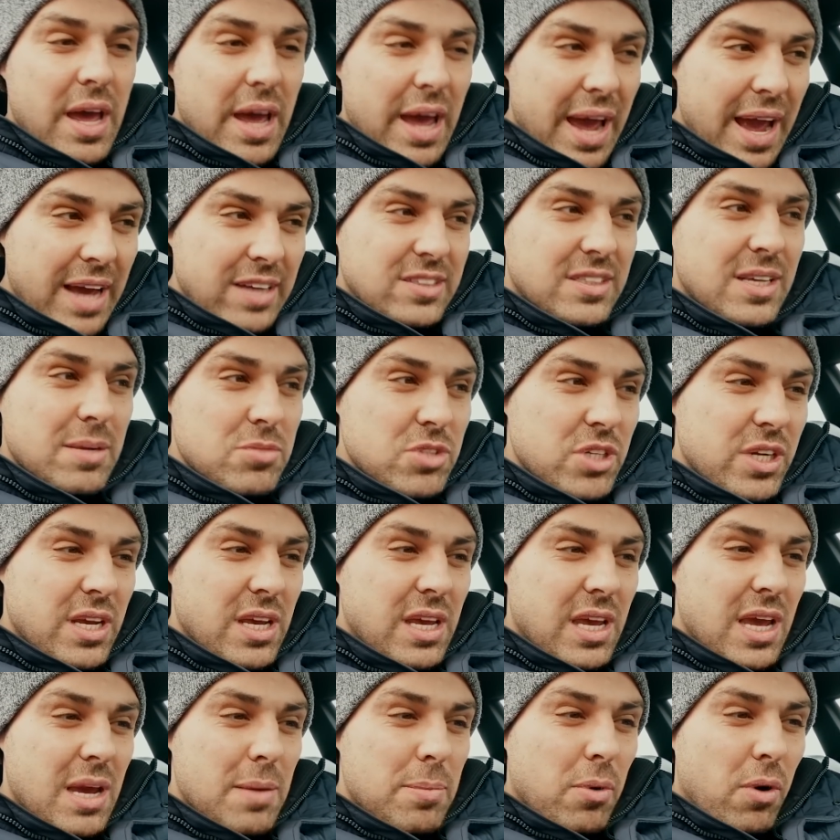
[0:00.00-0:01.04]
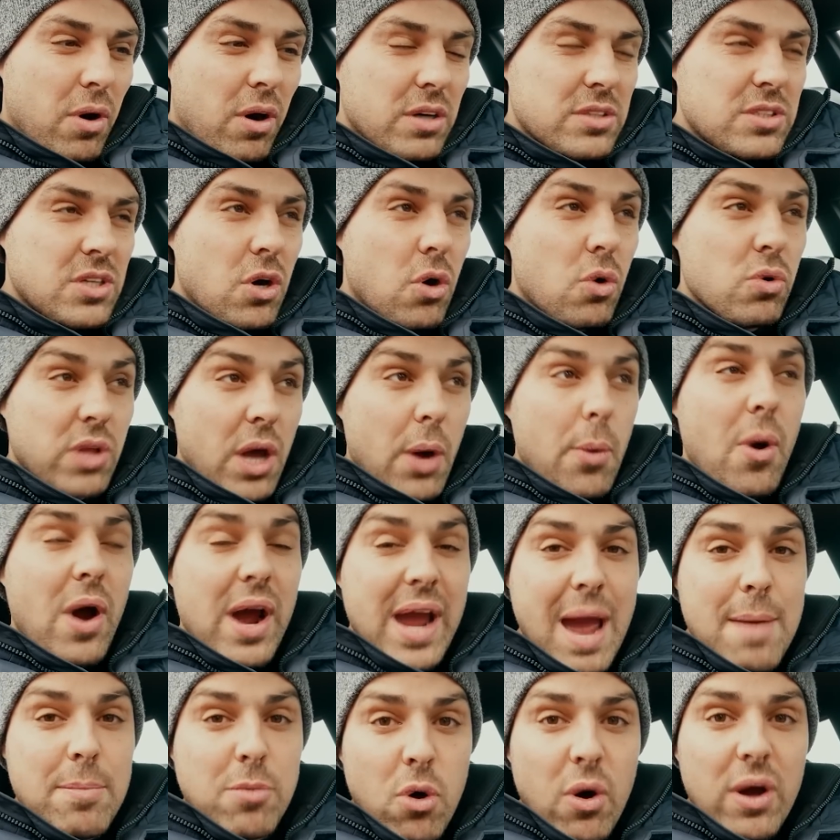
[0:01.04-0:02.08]
SMG gearbox, although I
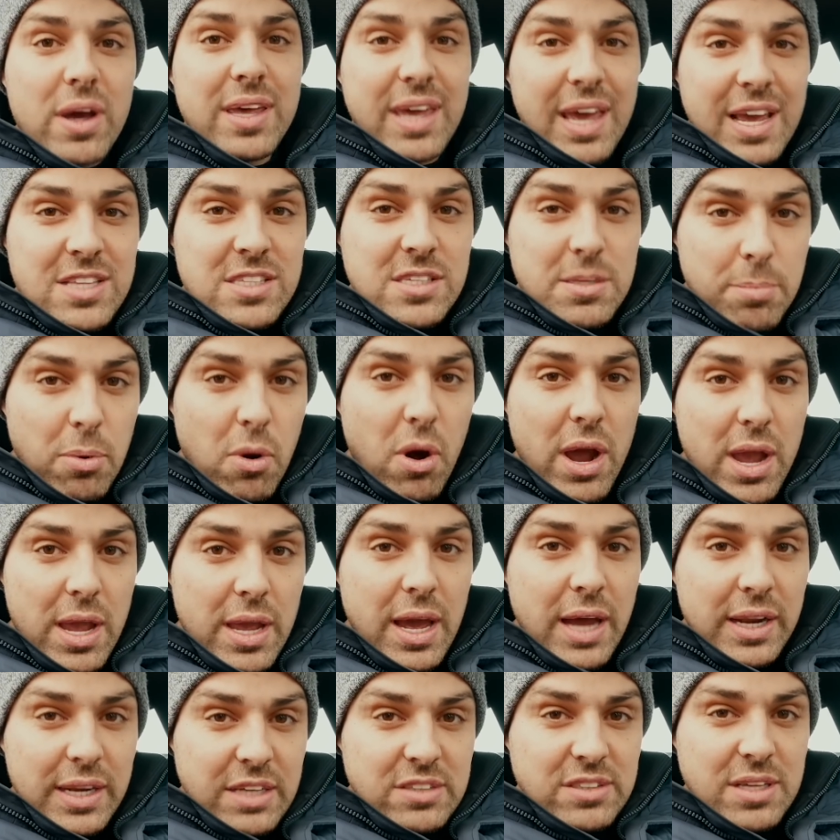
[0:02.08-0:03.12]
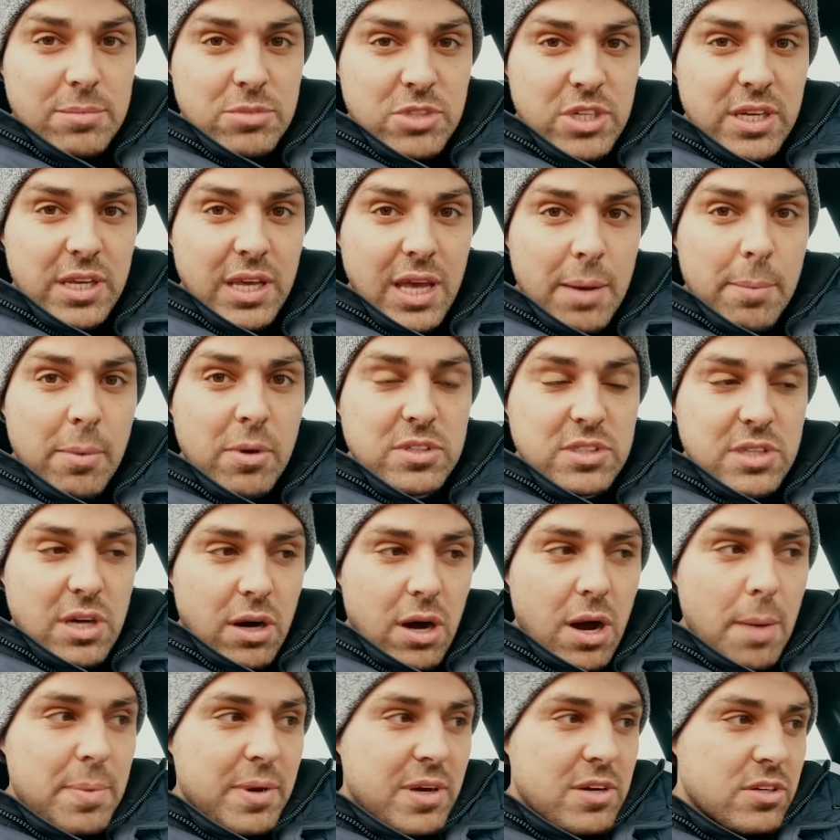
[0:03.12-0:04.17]
am quite keen to buy an SMG gearbox
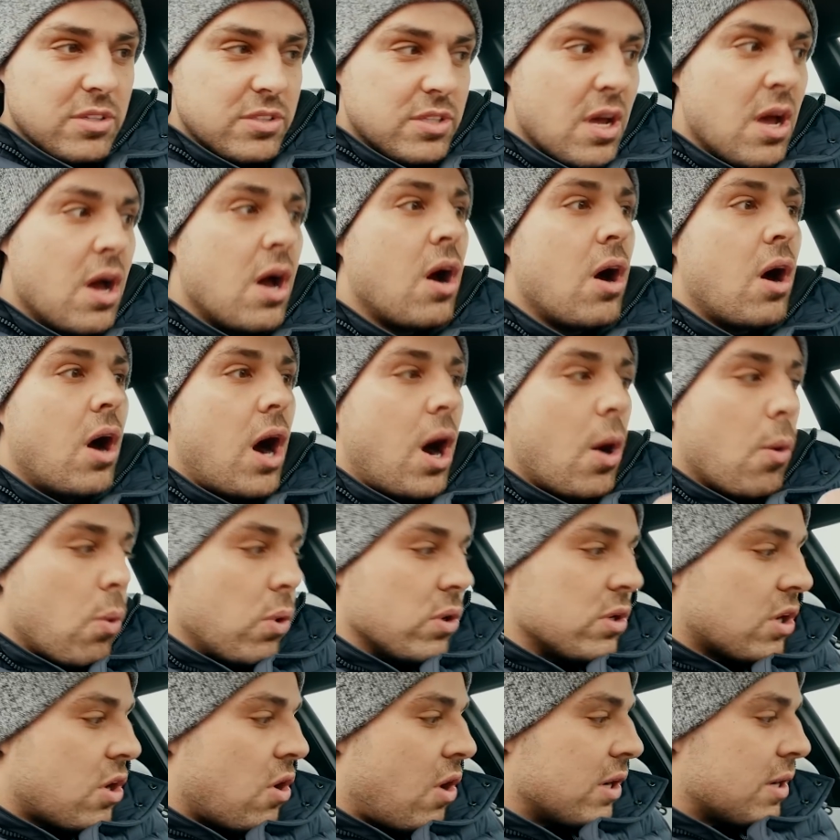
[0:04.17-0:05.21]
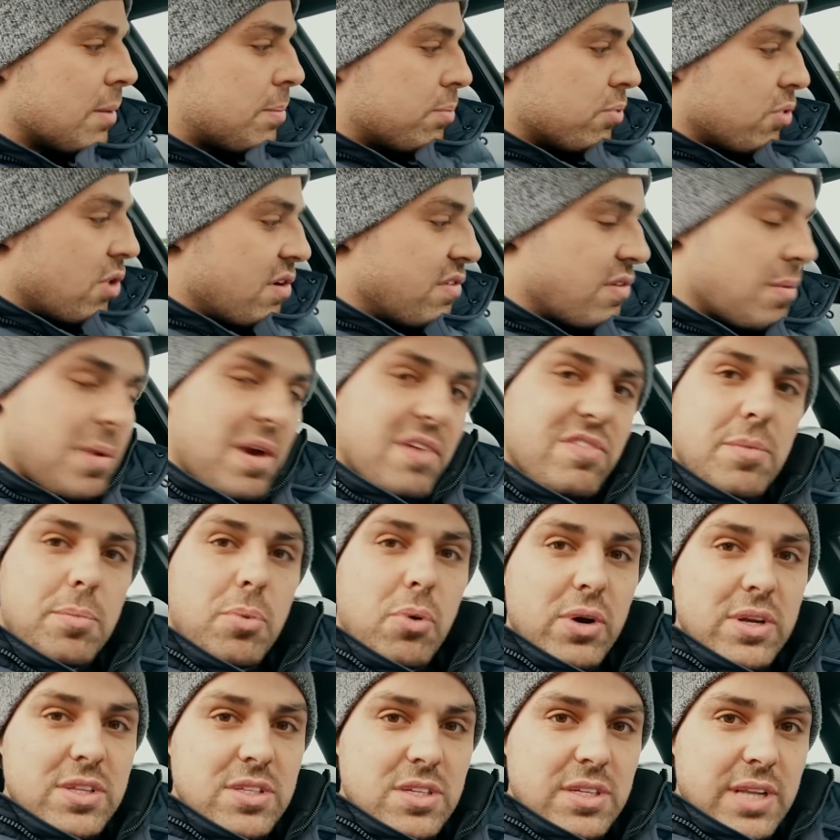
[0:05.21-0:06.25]
car because I want to kind of prove a bit of a
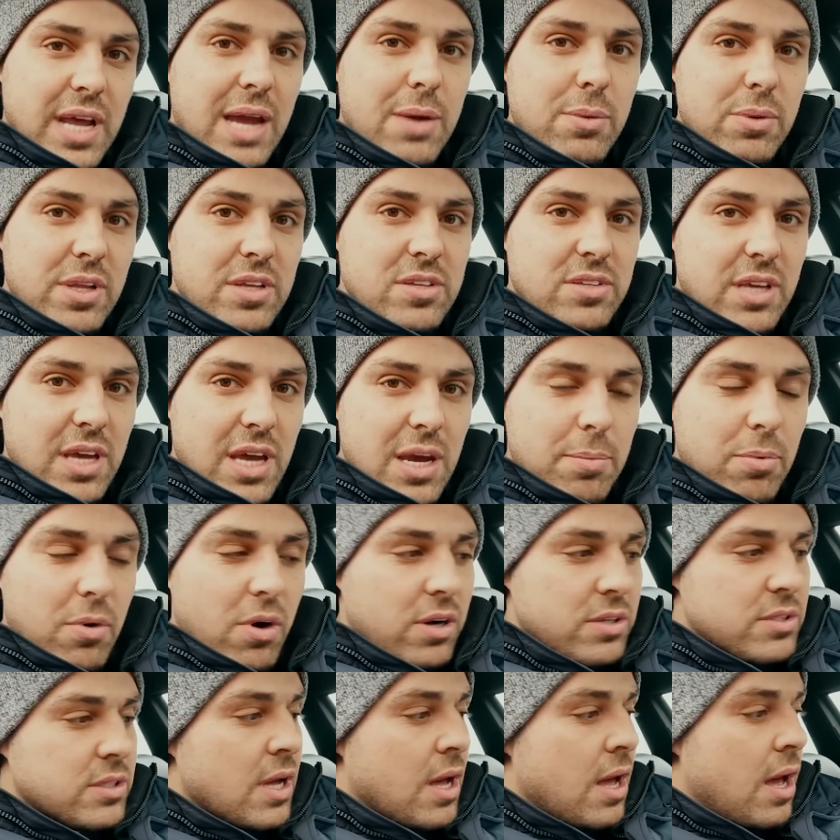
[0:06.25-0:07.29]
point today with this gearbox.